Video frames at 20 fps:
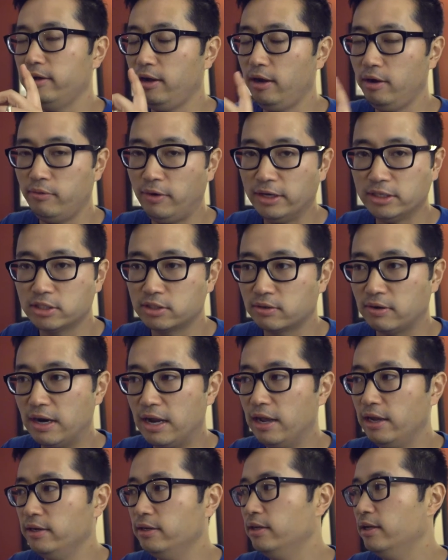a
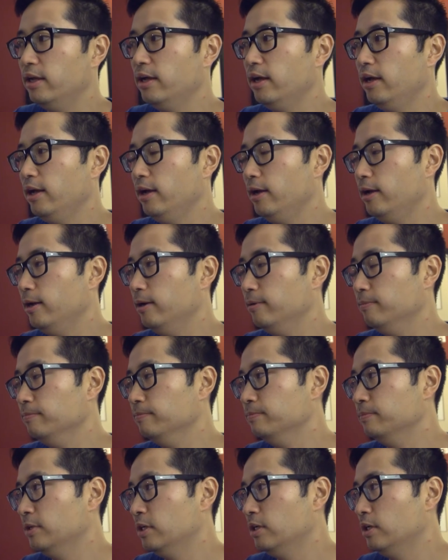restaurant, or